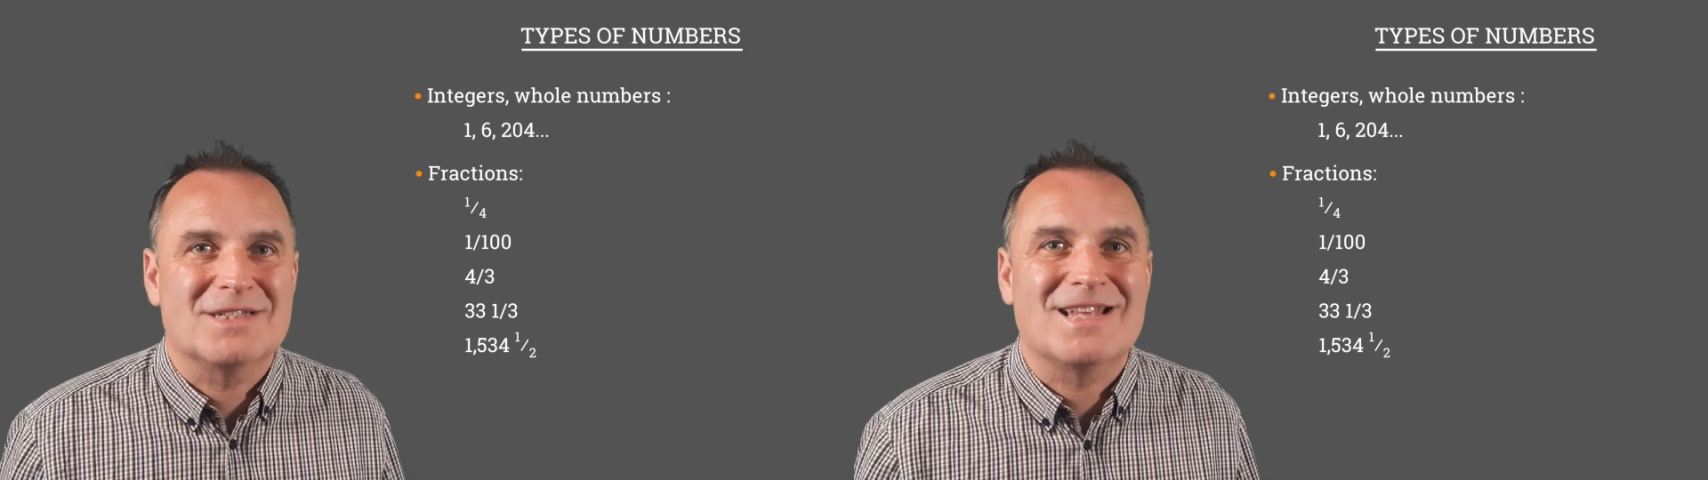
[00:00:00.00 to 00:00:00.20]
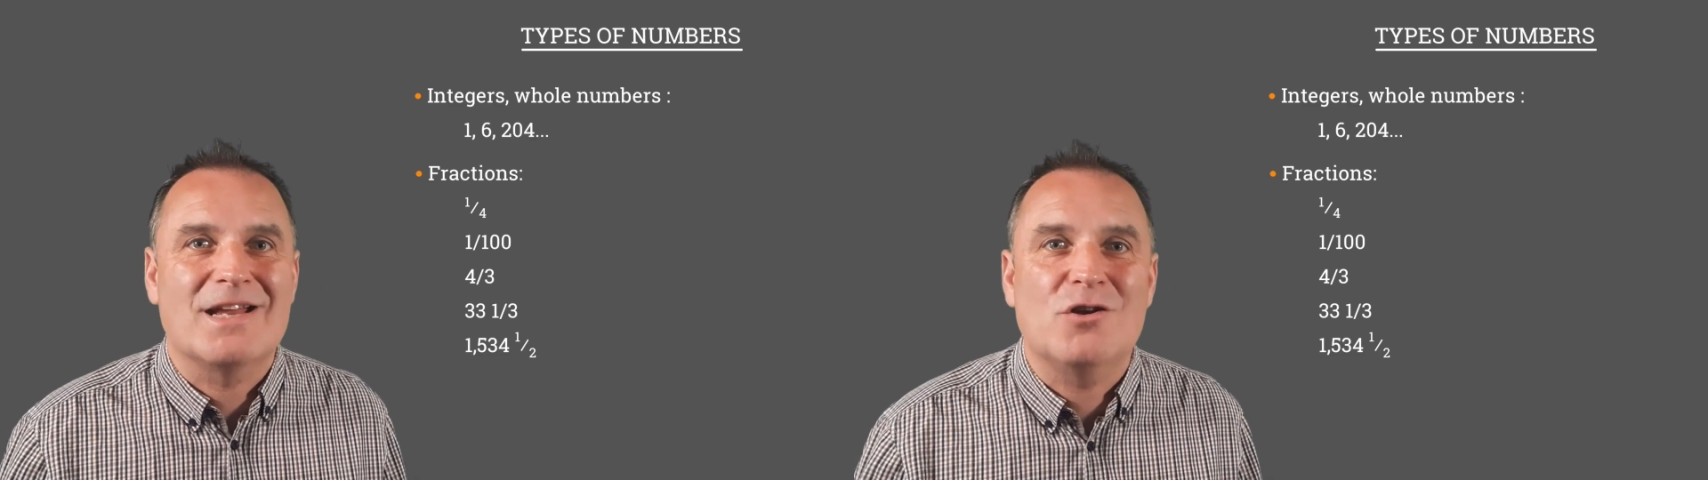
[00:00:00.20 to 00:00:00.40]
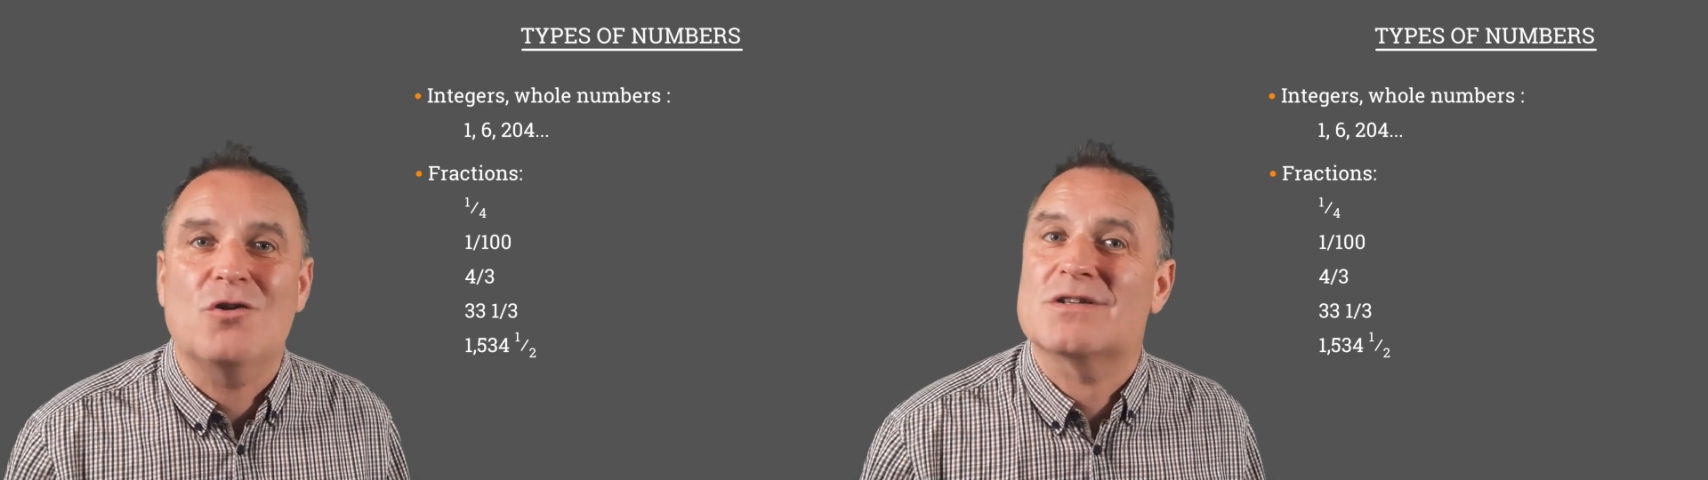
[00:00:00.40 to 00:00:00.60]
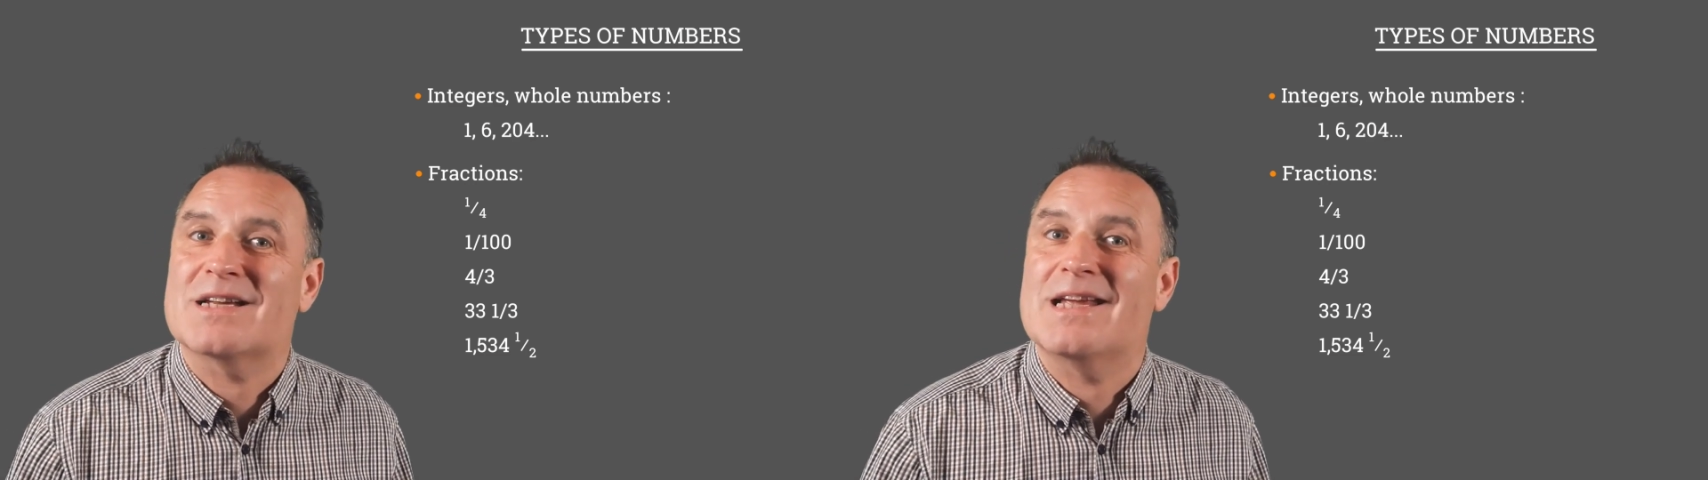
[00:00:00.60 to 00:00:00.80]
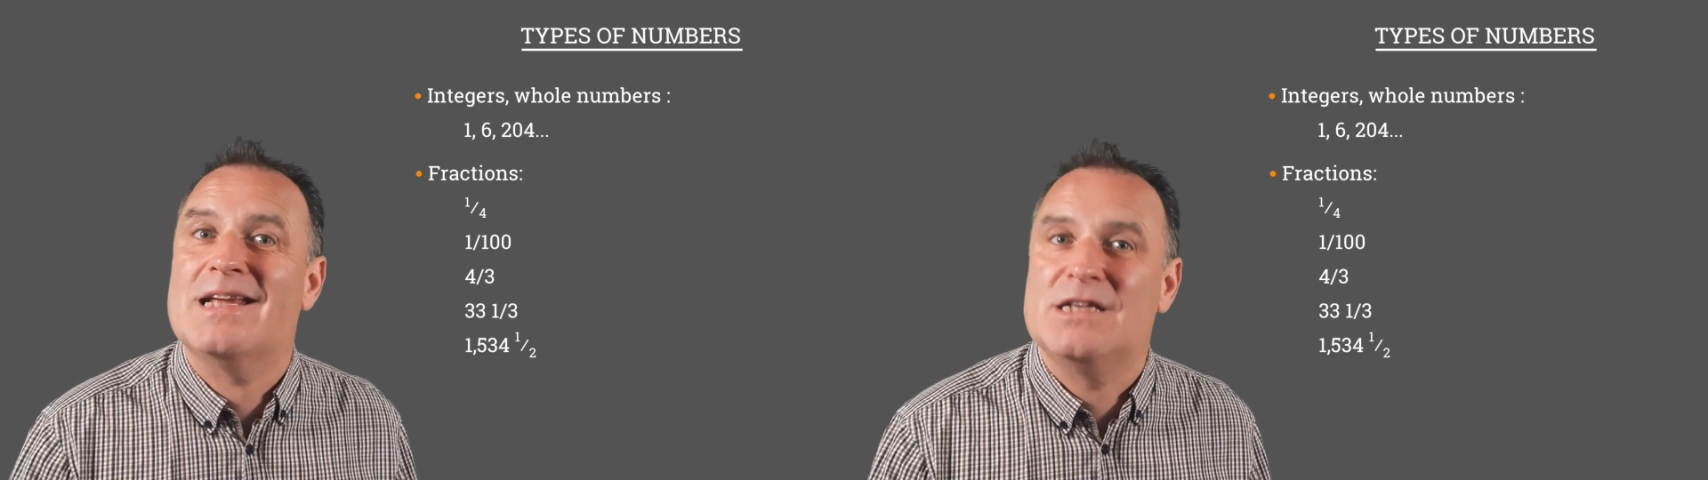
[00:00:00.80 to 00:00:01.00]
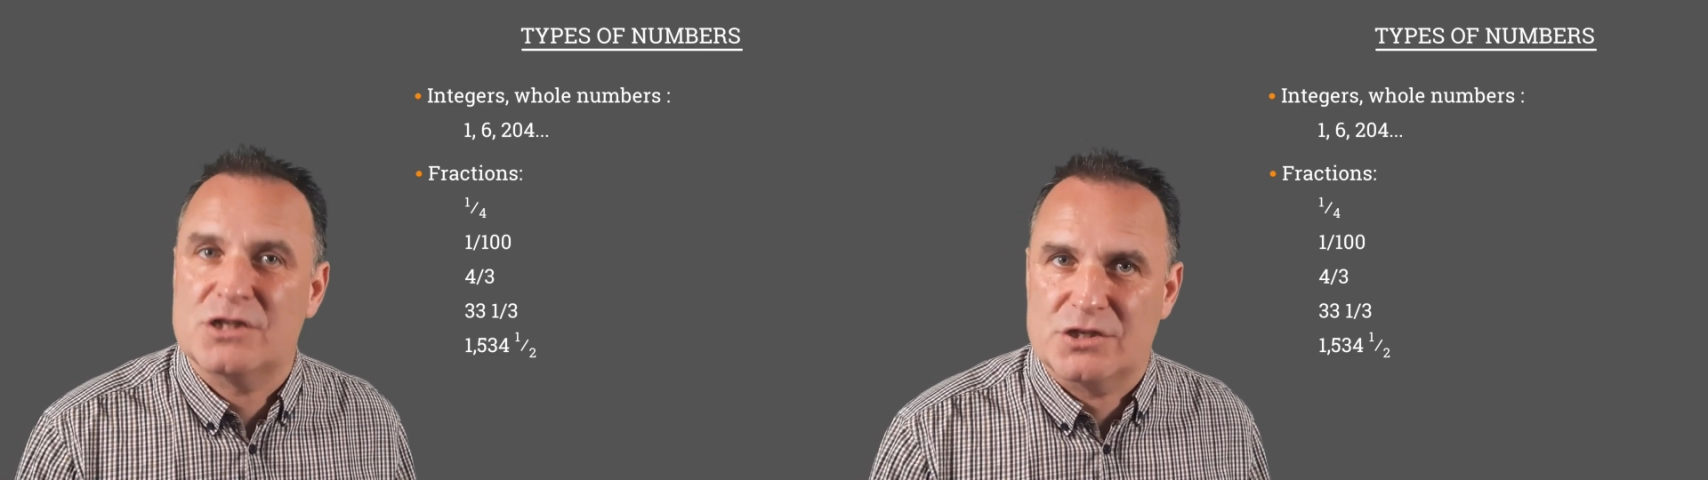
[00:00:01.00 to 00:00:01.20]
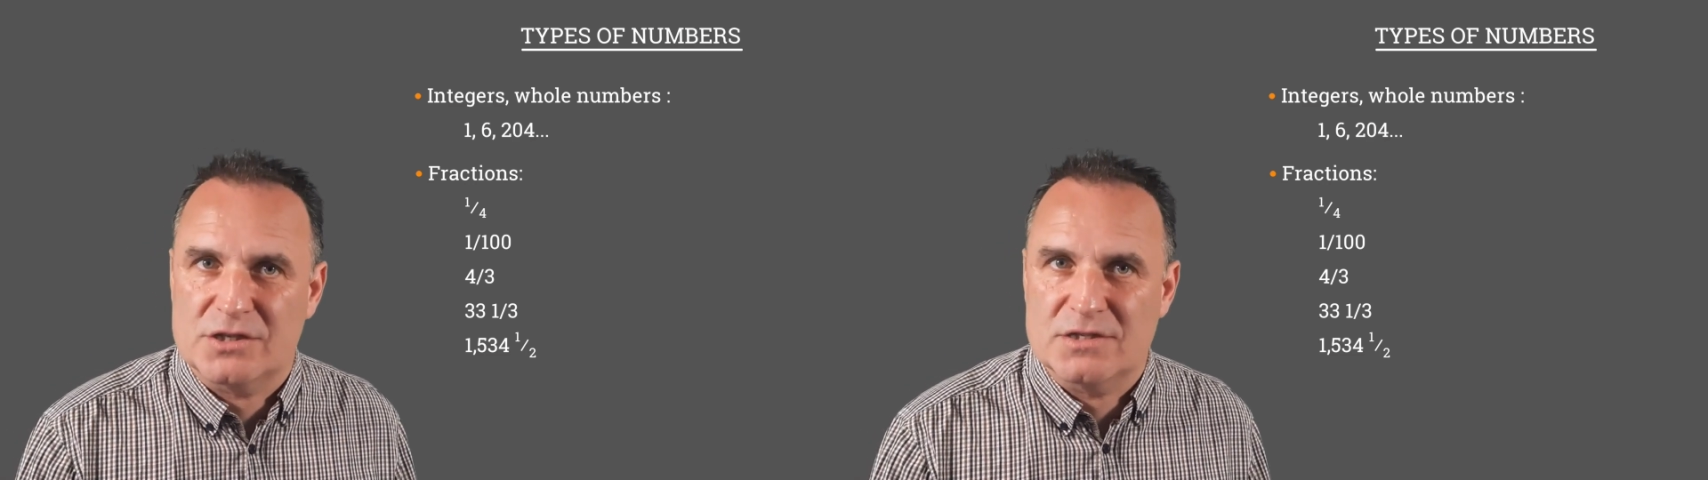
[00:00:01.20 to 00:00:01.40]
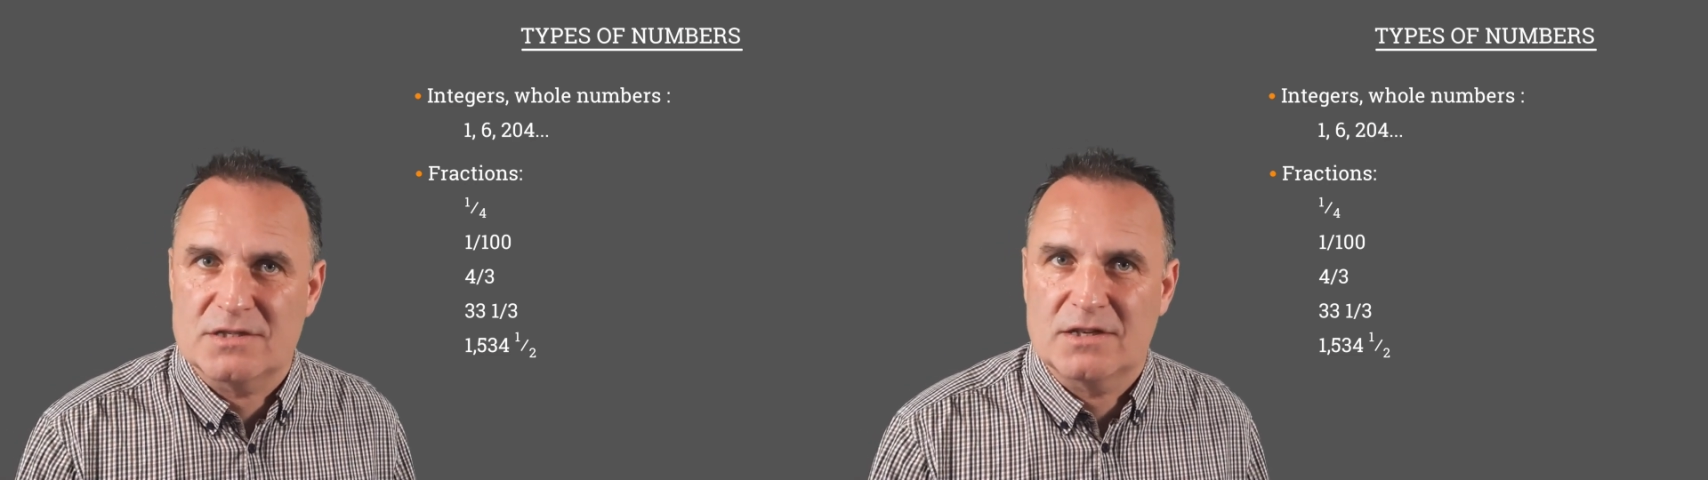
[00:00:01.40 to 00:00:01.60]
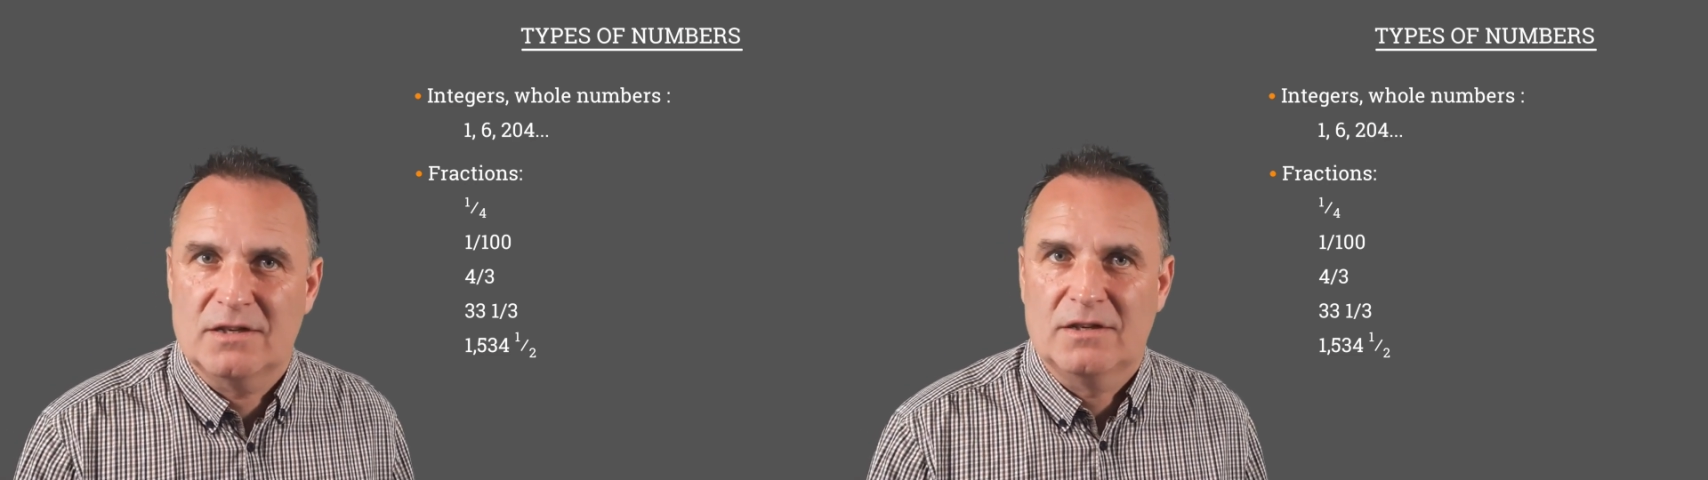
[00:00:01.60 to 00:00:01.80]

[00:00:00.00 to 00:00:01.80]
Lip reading: They're not integers.